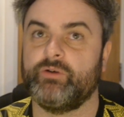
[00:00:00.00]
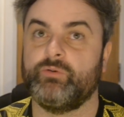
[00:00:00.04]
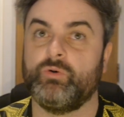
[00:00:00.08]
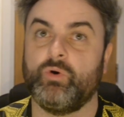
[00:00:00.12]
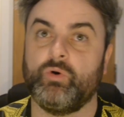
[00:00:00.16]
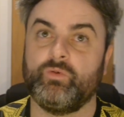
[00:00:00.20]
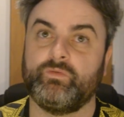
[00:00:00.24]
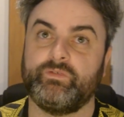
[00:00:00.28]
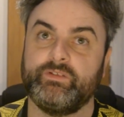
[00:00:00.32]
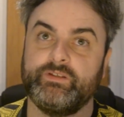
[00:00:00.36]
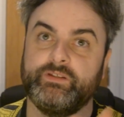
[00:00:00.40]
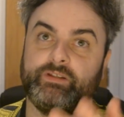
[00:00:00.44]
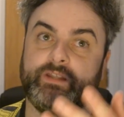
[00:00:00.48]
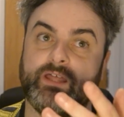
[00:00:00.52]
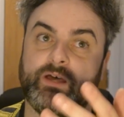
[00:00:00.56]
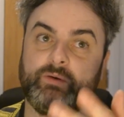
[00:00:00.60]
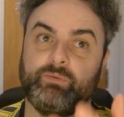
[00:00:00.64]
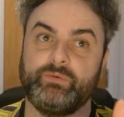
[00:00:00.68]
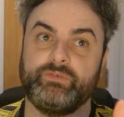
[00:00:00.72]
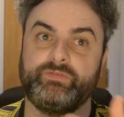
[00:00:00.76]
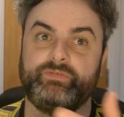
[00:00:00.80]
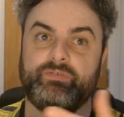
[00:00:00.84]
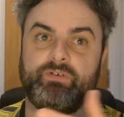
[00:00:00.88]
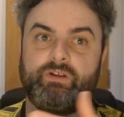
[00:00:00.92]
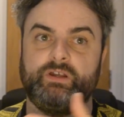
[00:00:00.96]
But hopefully
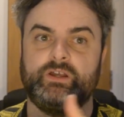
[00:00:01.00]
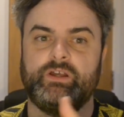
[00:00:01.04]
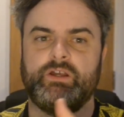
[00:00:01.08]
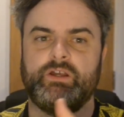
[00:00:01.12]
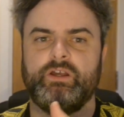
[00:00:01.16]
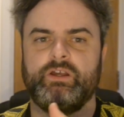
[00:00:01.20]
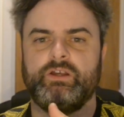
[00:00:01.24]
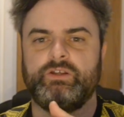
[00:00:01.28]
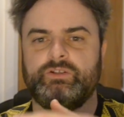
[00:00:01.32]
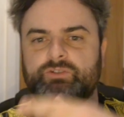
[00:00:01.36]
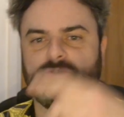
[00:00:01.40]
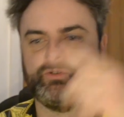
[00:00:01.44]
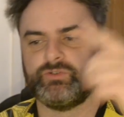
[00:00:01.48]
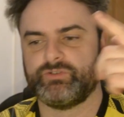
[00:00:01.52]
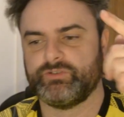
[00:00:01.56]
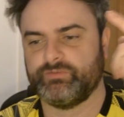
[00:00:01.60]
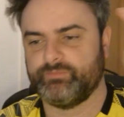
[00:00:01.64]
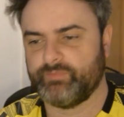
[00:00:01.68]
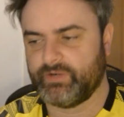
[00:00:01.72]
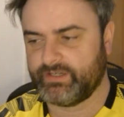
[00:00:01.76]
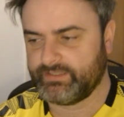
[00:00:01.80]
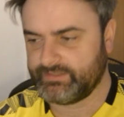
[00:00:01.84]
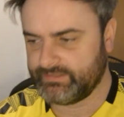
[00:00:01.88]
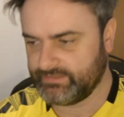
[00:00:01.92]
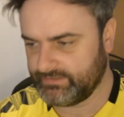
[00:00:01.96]
now with Joseph
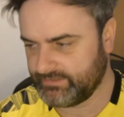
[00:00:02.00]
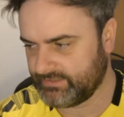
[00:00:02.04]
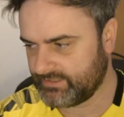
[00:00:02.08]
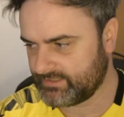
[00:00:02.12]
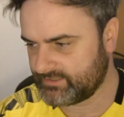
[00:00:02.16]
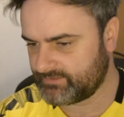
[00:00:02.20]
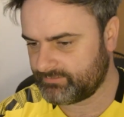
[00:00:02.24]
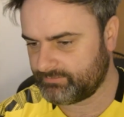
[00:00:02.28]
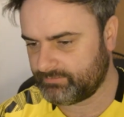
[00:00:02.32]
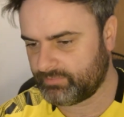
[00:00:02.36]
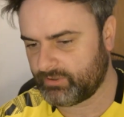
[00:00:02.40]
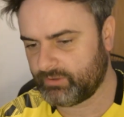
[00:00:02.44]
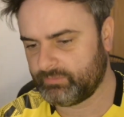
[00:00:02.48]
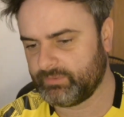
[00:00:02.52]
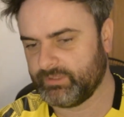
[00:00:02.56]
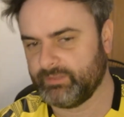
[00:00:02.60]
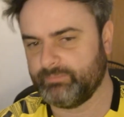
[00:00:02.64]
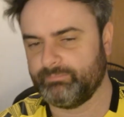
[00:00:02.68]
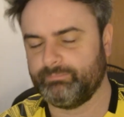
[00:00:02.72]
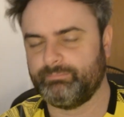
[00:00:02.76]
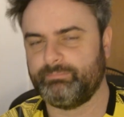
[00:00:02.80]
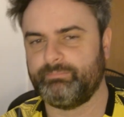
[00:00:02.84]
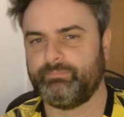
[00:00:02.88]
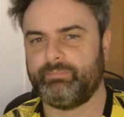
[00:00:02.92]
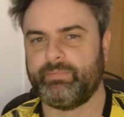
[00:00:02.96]
Martinez
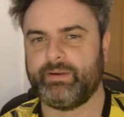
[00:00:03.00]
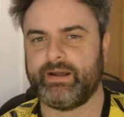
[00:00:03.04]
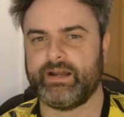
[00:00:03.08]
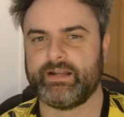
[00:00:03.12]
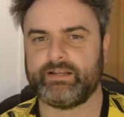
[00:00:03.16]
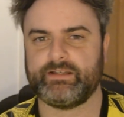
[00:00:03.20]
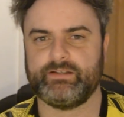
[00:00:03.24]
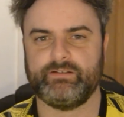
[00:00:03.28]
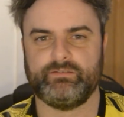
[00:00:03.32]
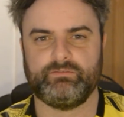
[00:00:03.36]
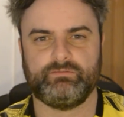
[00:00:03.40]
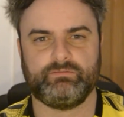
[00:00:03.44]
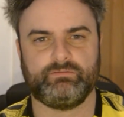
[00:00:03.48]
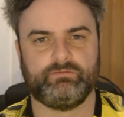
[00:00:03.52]
probably back,